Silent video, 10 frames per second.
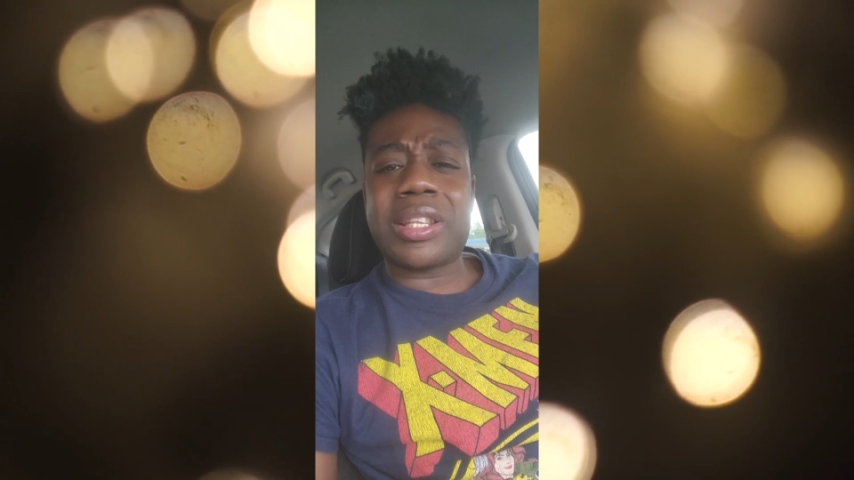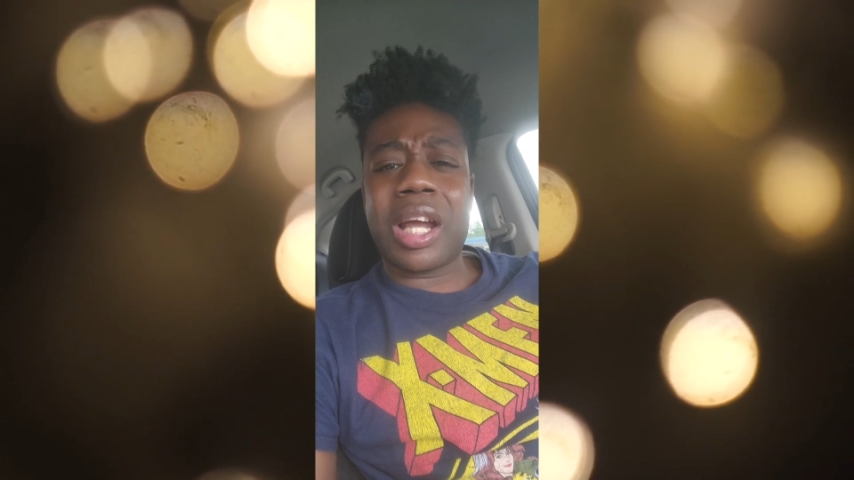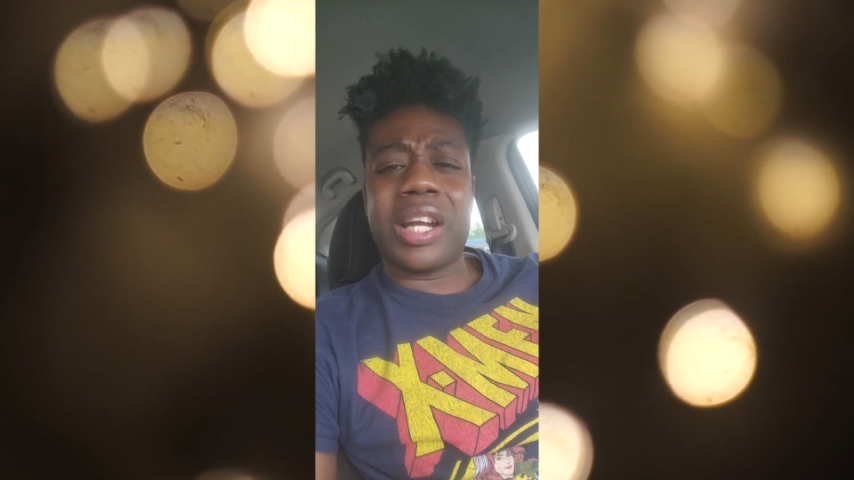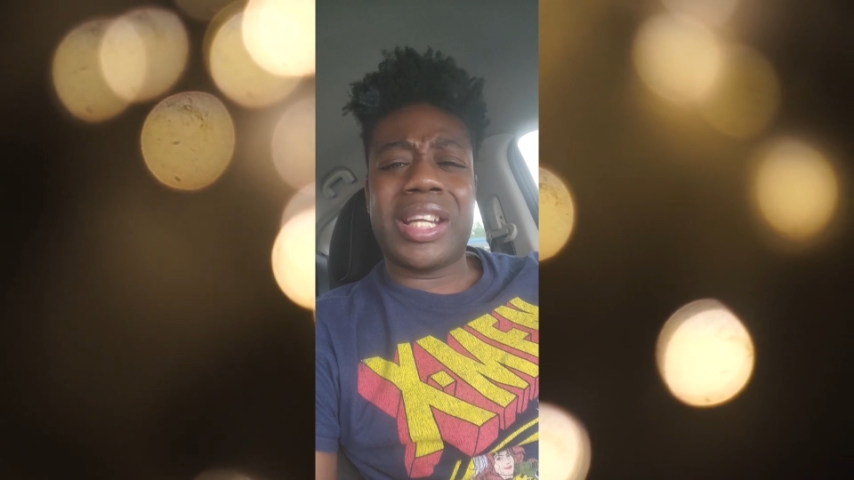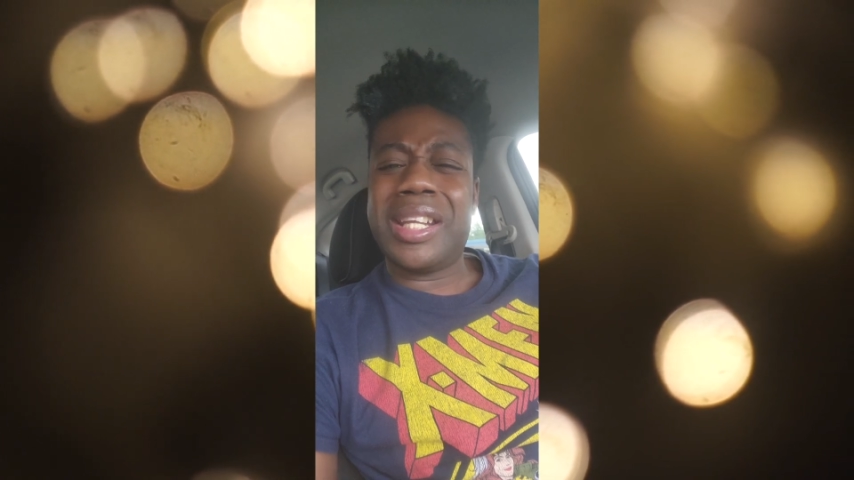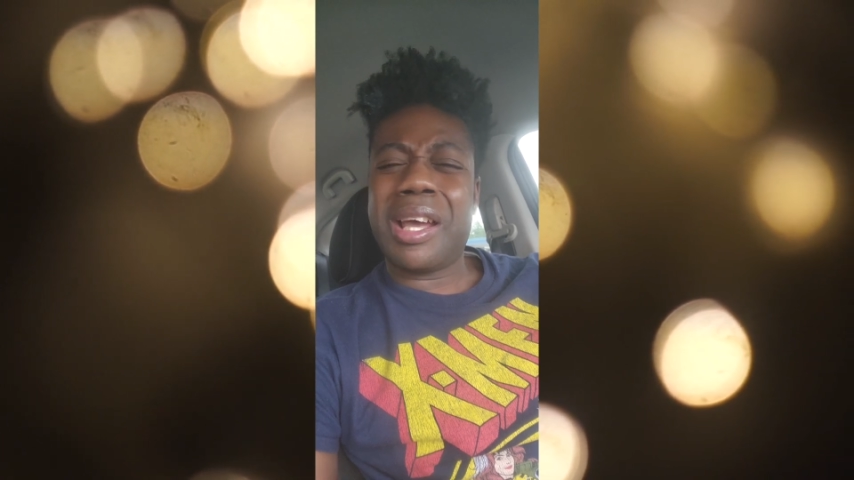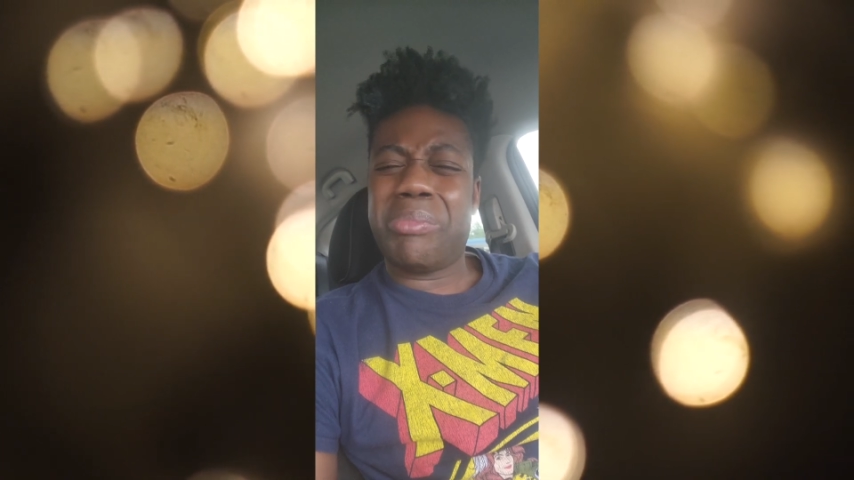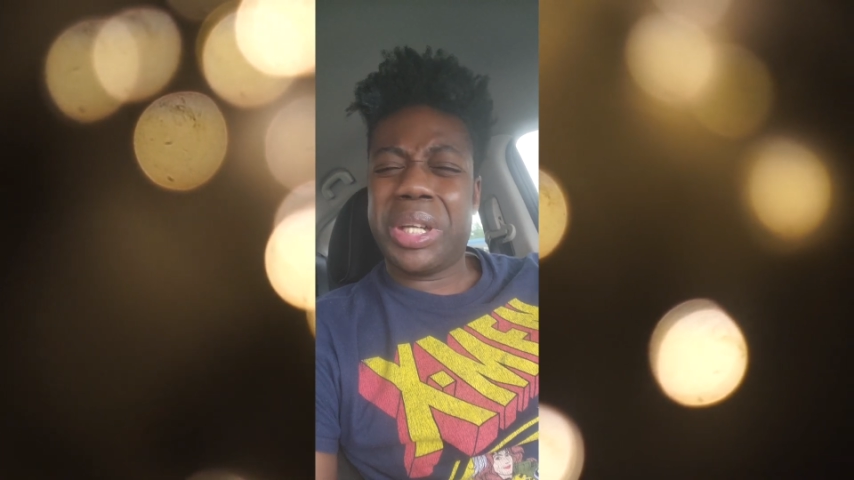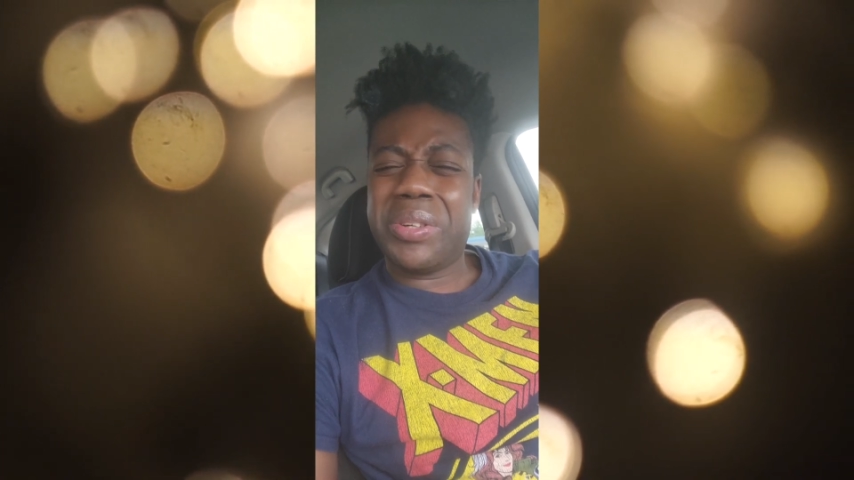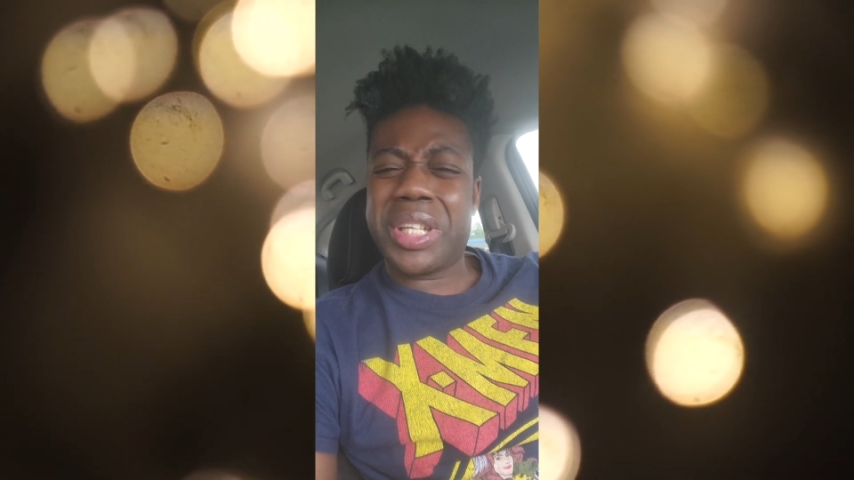Then
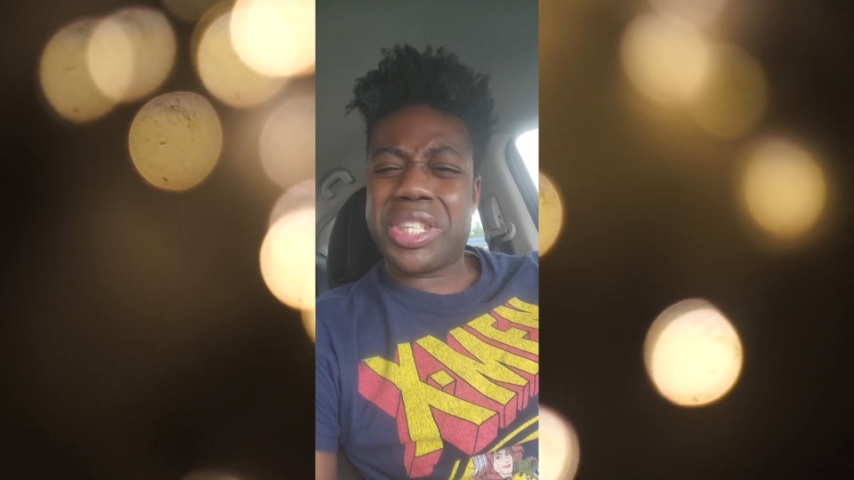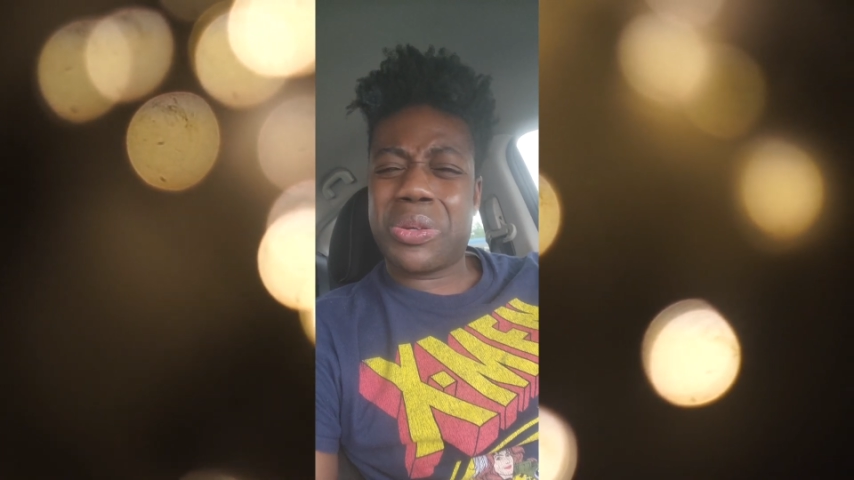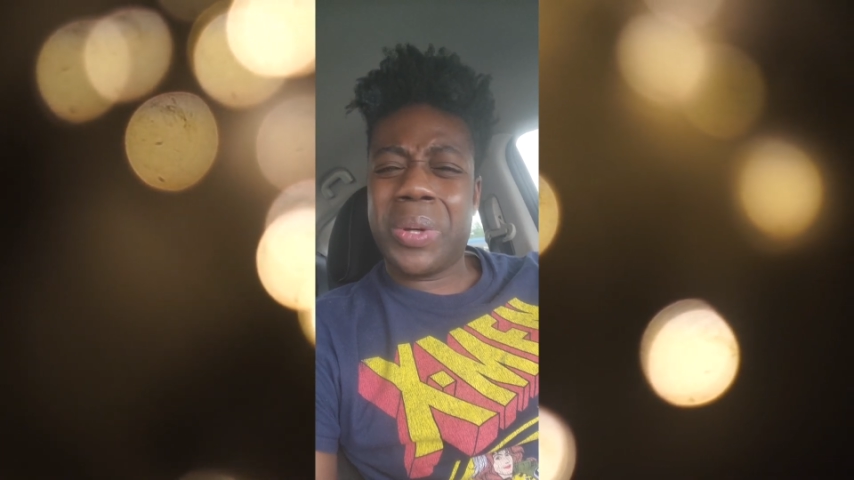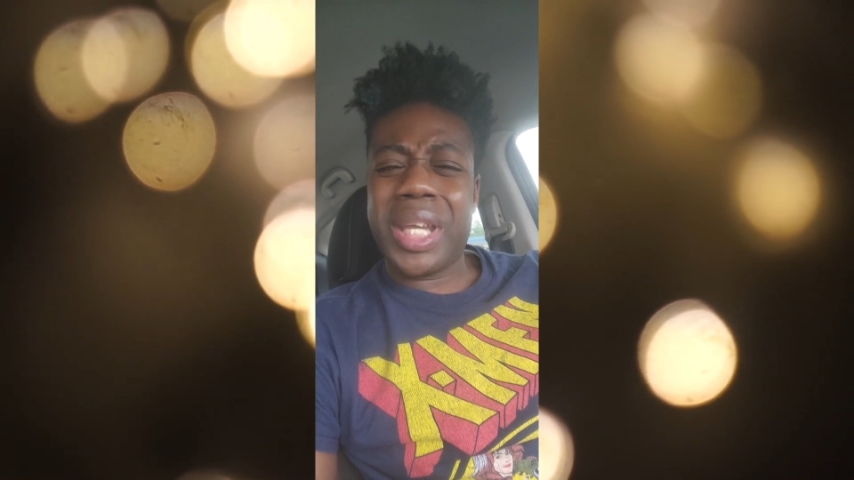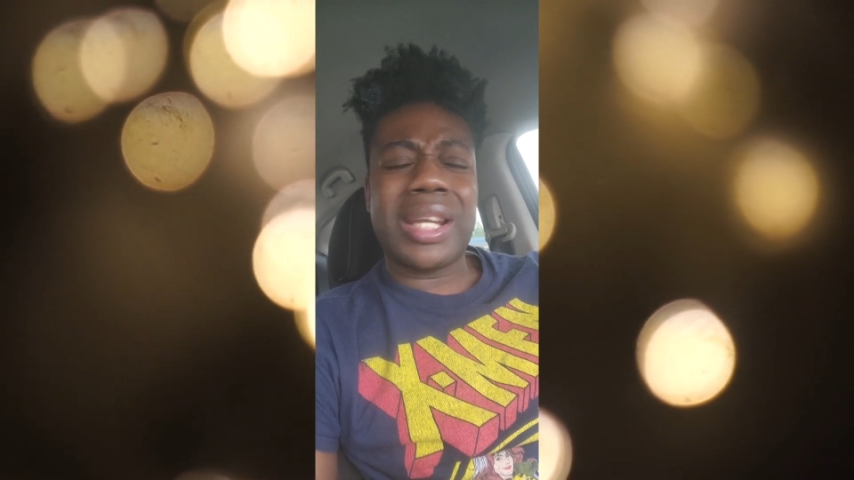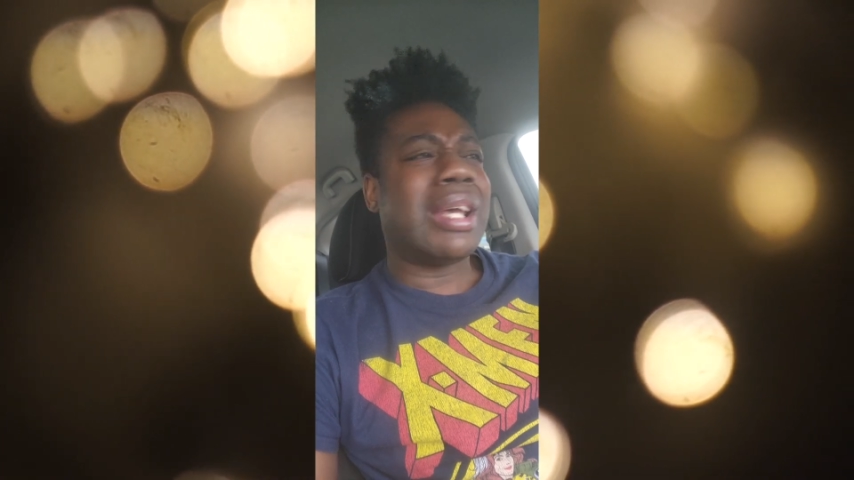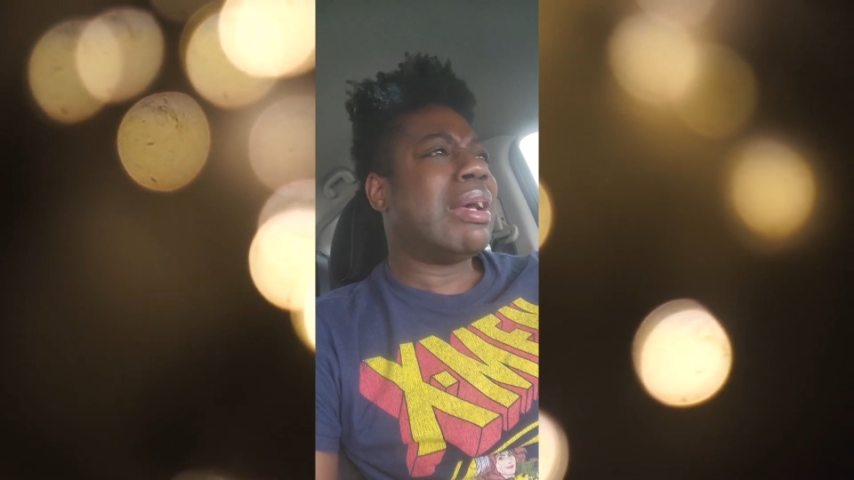I'm hearing that she quit.